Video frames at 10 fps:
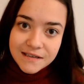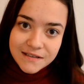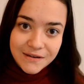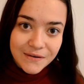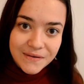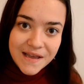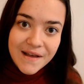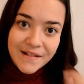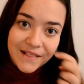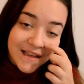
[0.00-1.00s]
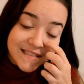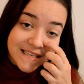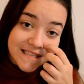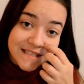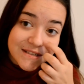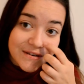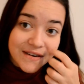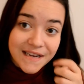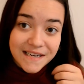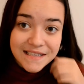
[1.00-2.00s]
So yeah, let's get
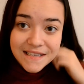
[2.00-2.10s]
started.